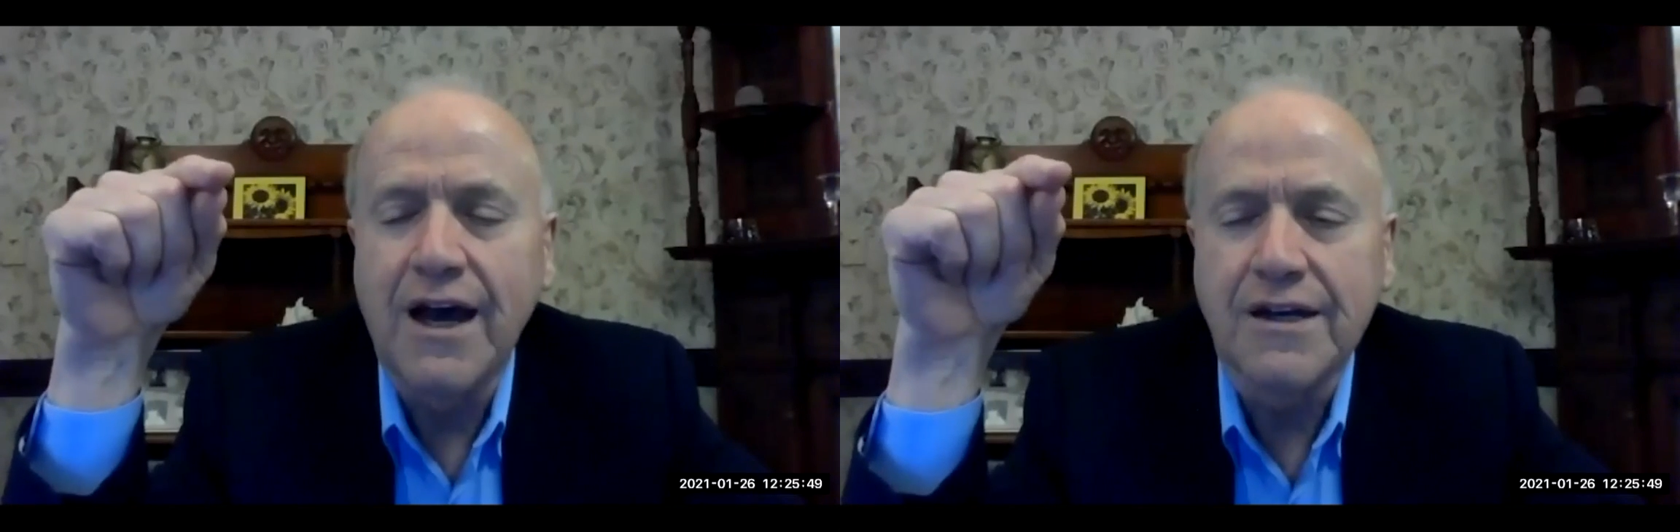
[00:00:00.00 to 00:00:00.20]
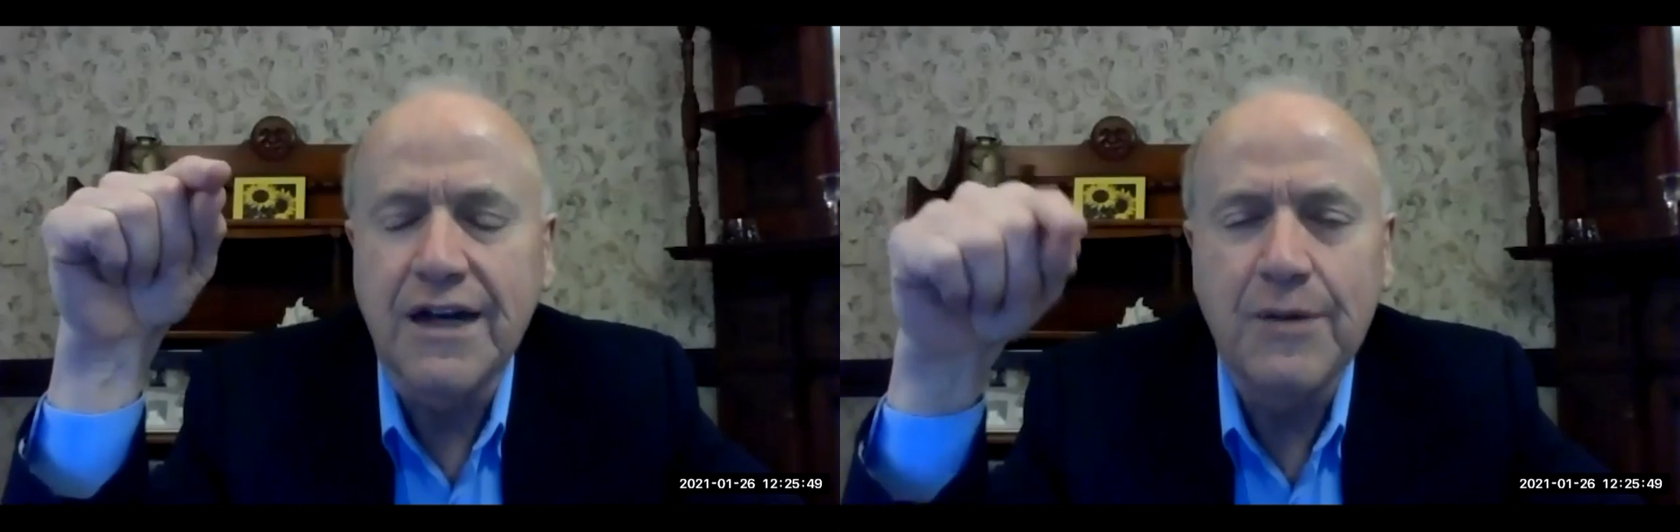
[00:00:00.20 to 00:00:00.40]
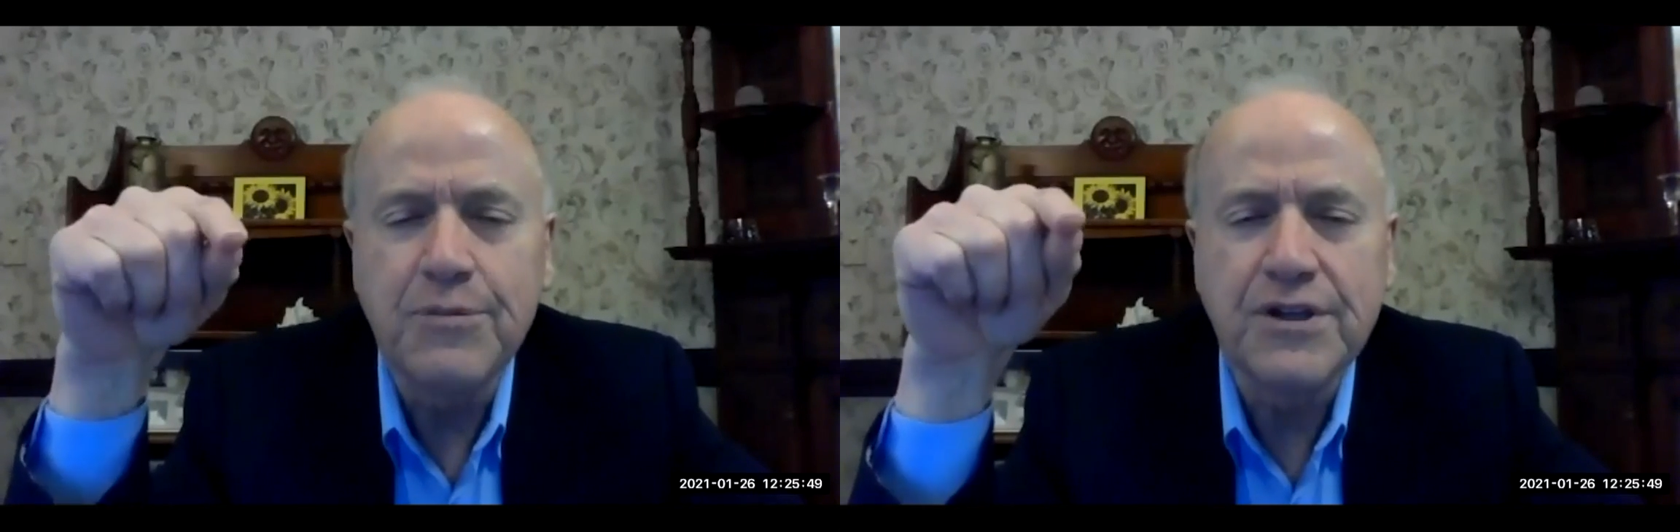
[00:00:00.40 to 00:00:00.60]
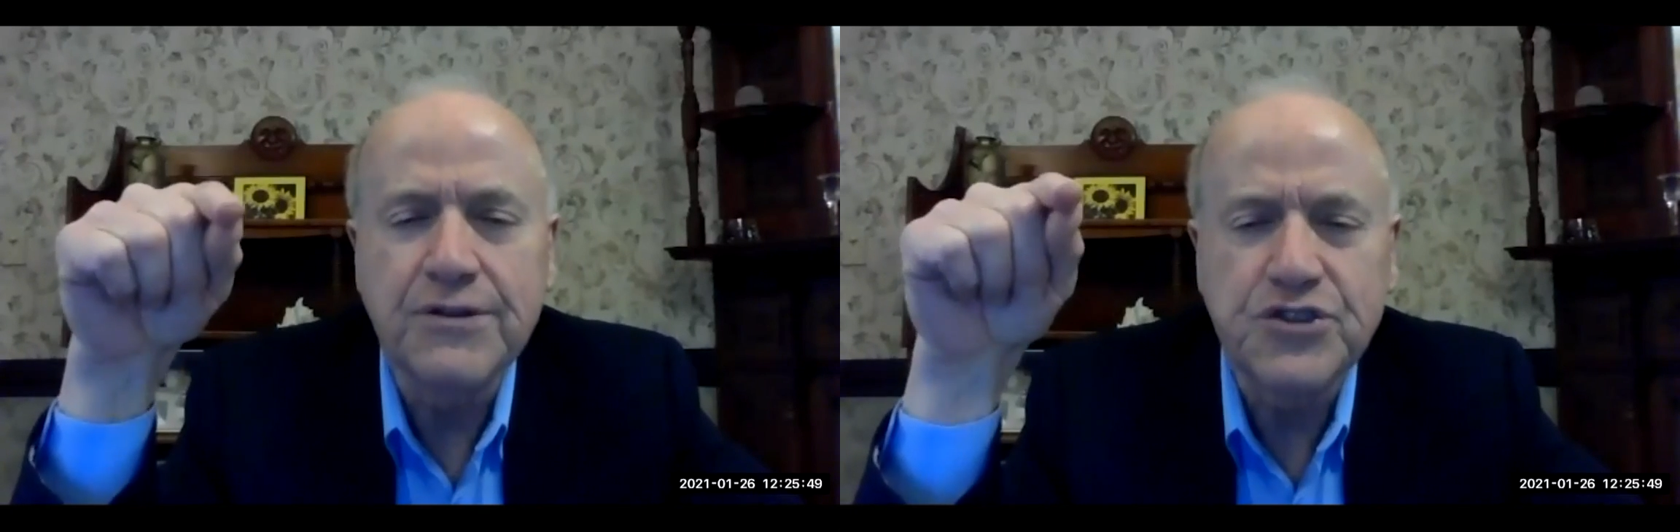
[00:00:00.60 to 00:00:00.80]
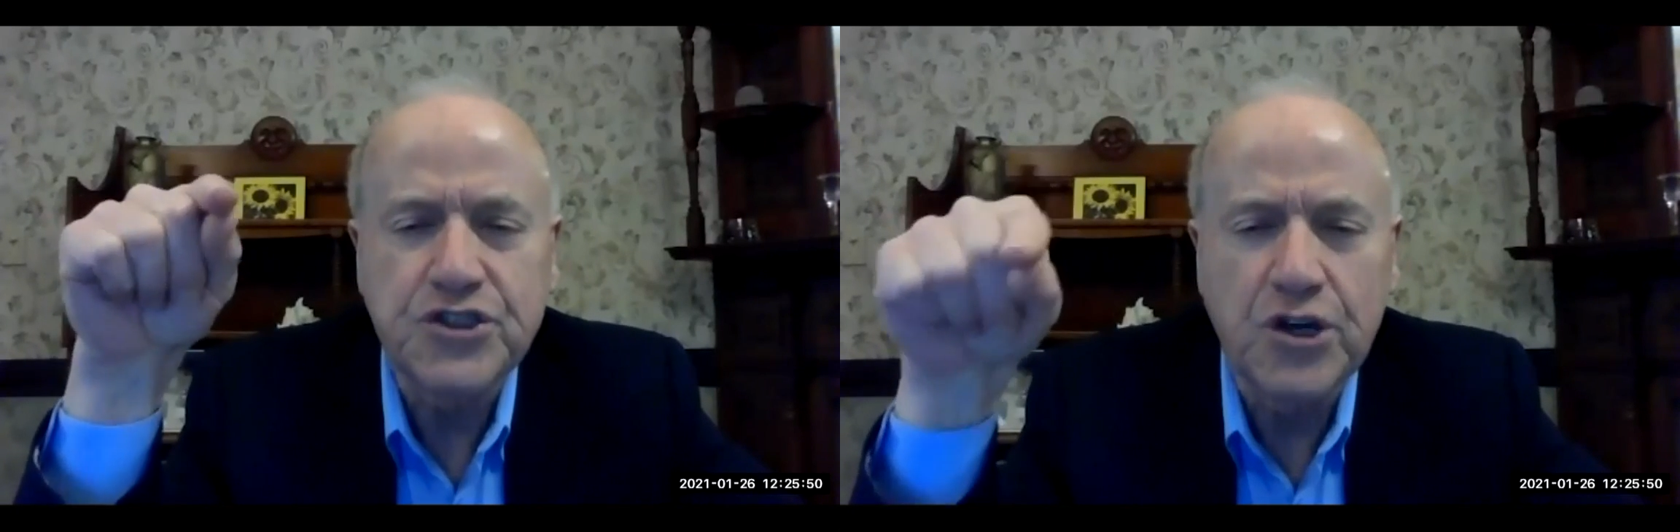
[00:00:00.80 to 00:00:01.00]
a couple
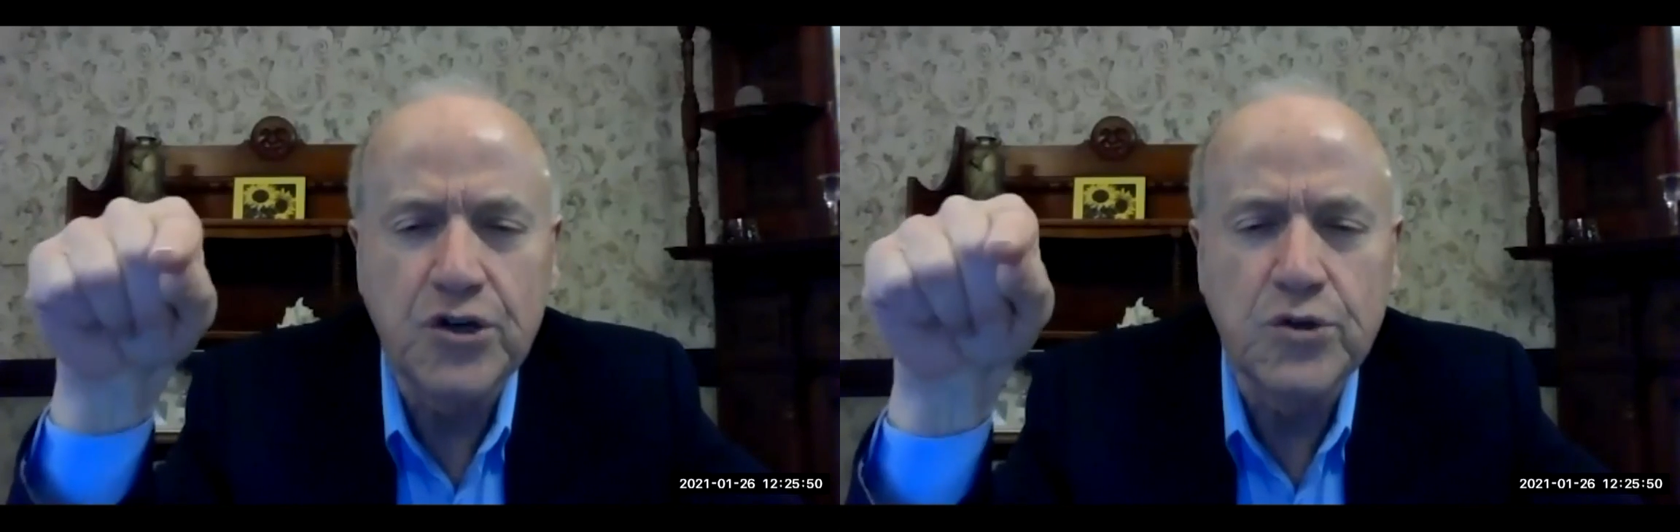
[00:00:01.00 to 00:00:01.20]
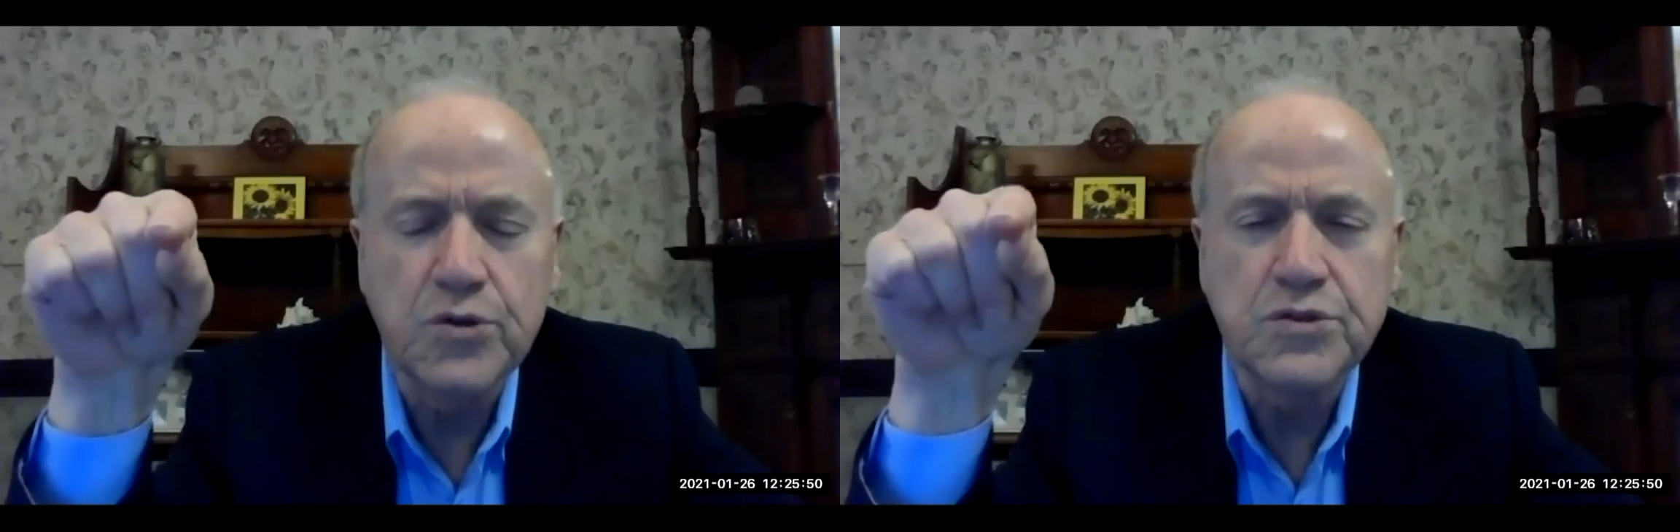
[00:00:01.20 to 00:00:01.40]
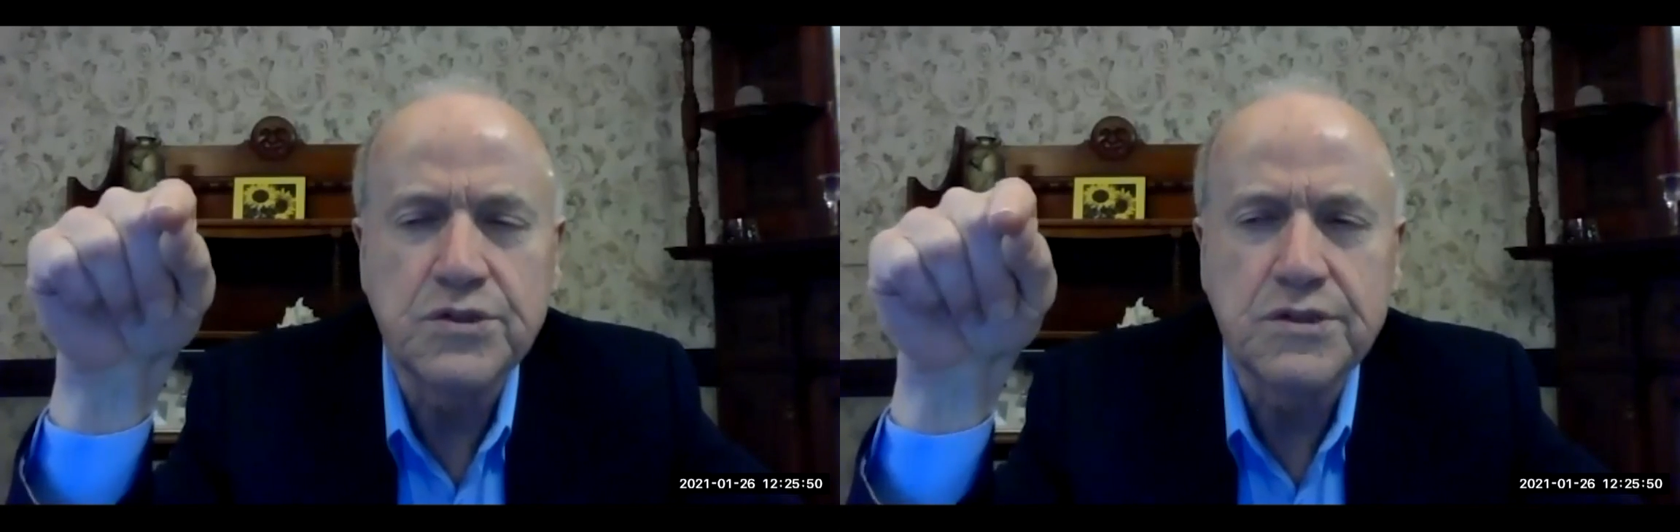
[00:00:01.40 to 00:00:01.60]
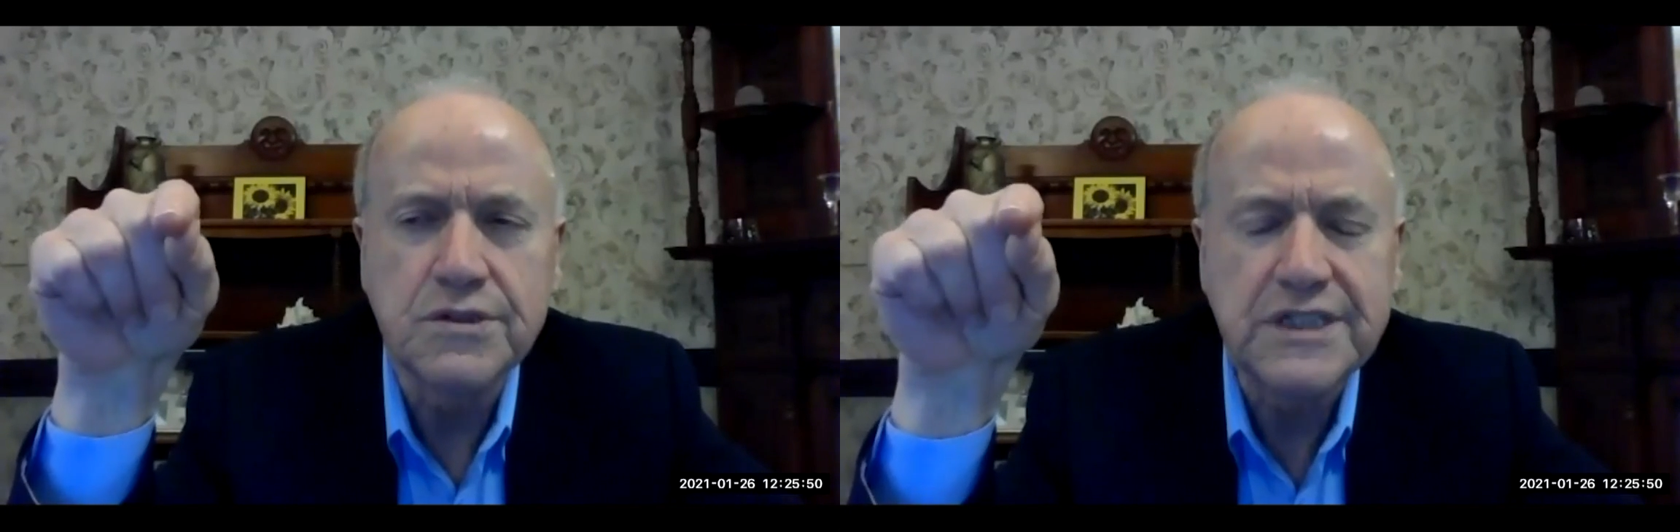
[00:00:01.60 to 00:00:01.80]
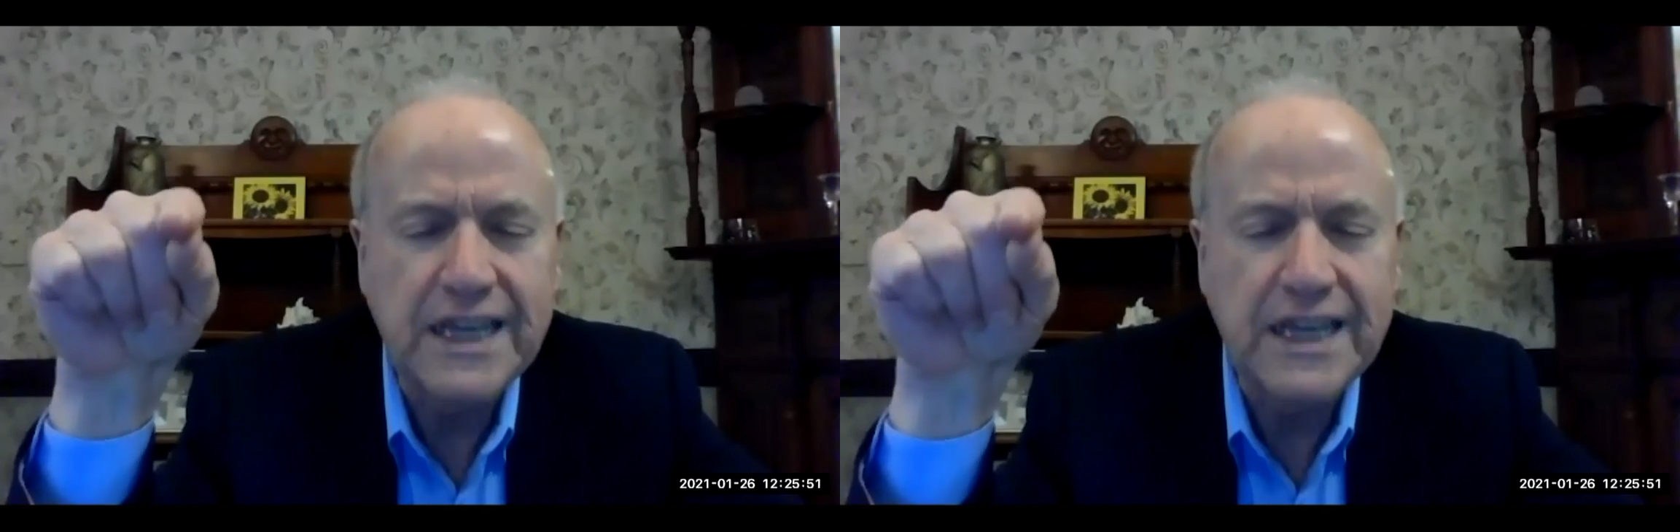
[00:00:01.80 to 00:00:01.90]
of shows